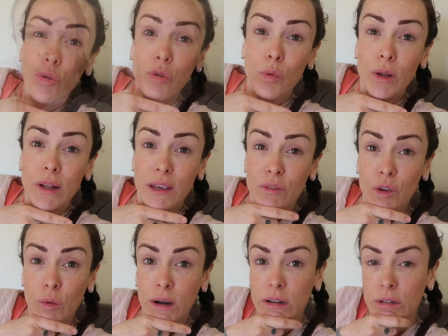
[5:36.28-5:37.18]
usual, if
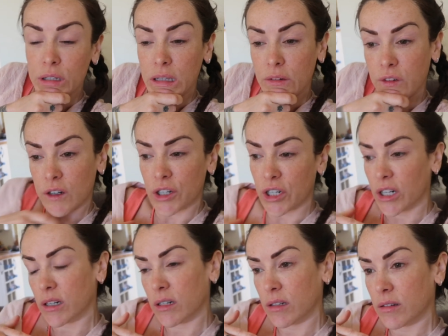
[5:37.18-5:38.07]
you are looking
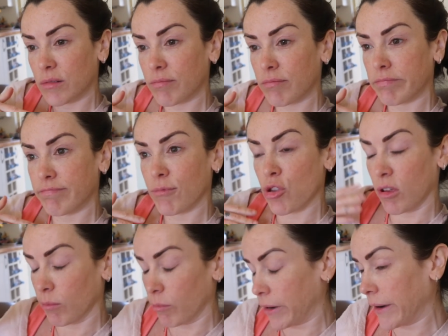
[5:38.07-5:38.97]
for
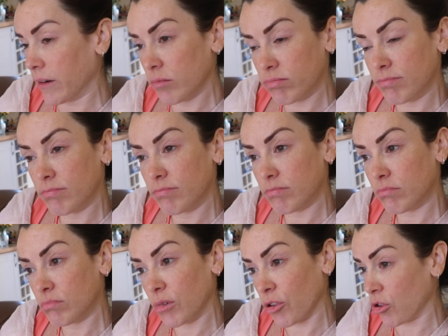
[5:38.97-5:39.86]
gym wear,
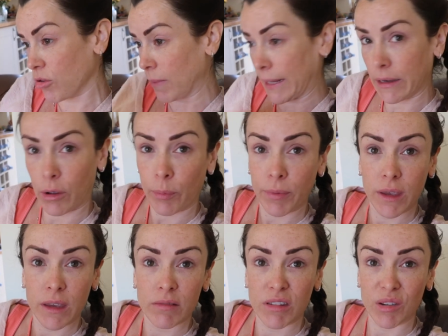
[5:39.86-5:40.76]
which you may not
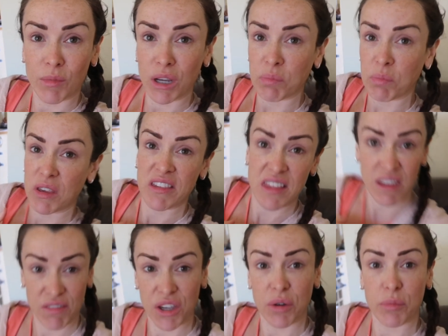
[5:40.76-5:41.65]
be, you might be
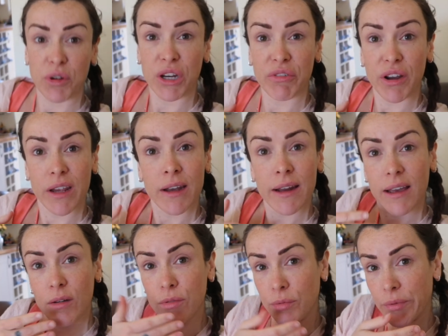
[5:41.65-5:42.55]
saving your money right
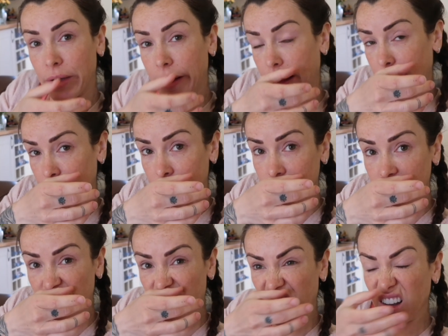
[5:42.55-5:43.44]
now while
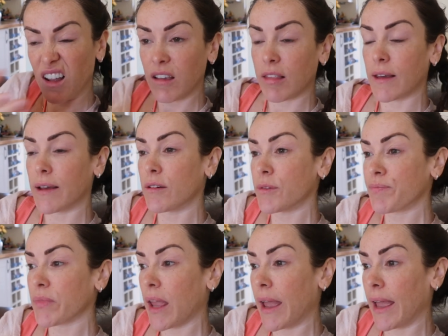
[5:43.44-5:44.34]
on lockdown,
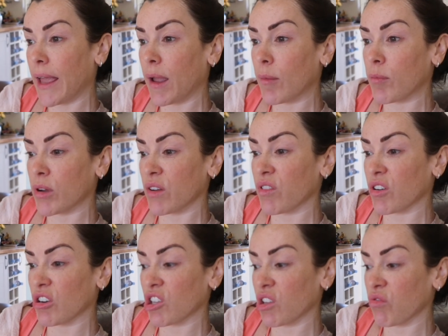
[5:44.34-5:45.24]
but if
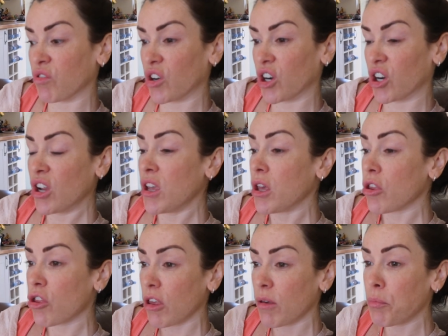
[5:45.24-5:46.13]
you're looking for
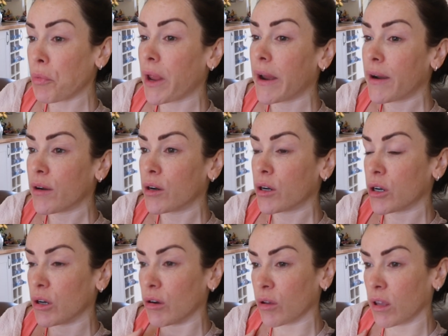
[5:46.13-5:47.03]
gym wear or
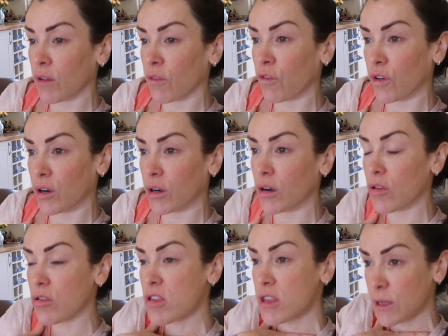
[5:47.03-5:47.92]
you're looking
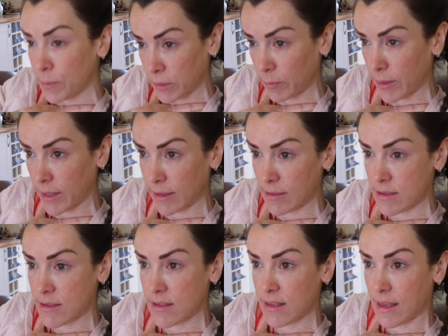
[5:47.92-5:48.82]
for
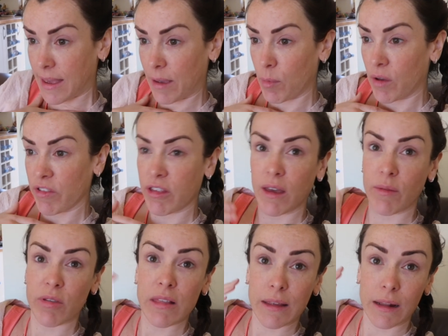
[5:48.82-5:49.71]
supplements, obviously
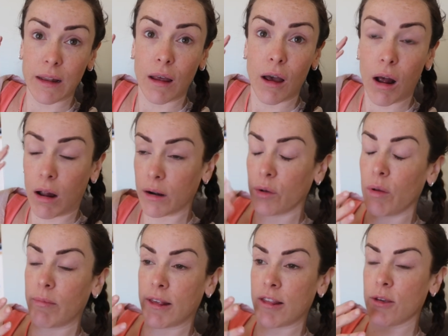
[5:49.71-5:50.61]
I'm still on it
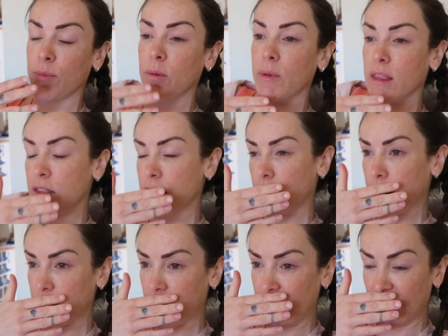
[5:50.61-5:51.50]
with my supplements.
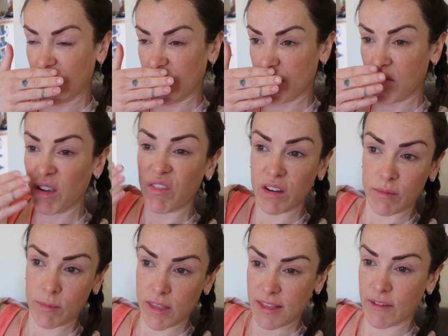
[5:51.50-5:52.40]
I'm taking my
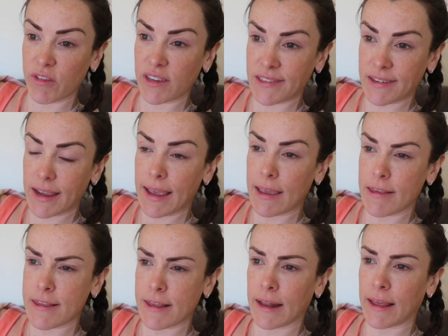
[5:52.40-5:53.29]
vitamins every day,
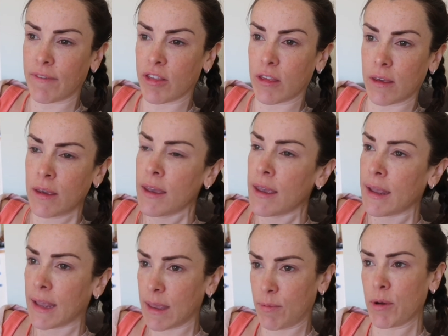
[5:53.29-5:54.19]
still have to
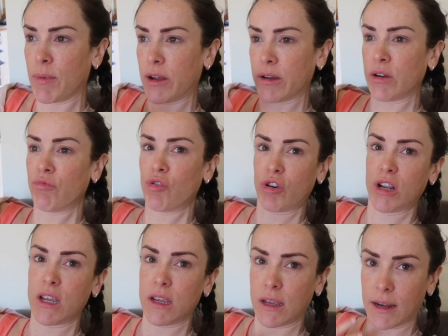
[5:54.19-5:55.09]
keep your body
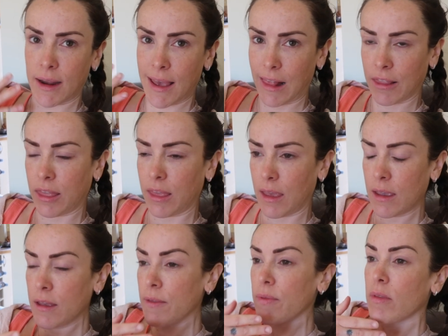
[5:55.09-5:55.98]
running and
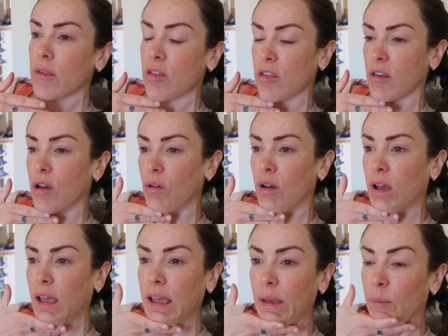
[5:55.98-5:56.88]
healthy,
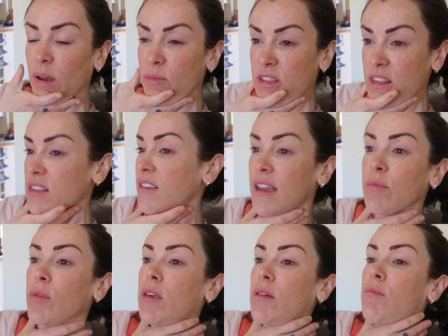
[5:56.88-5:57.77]
so I'm still
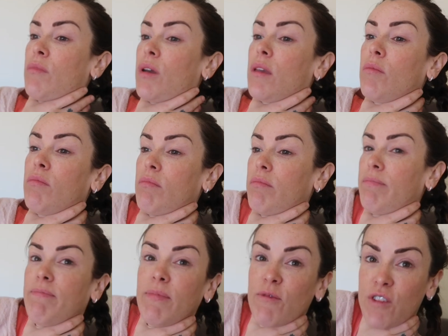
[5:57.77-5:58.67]
taking my
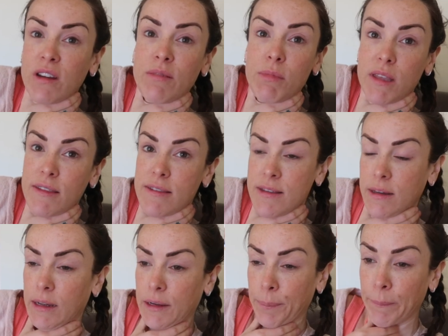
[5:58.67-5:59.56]
vitamins
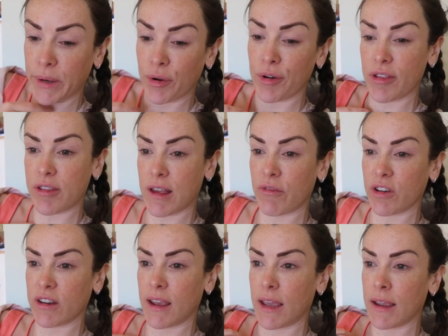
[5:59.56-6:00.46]
and minerals
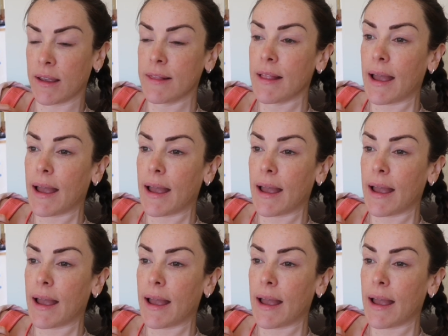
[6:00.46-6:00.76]
every day,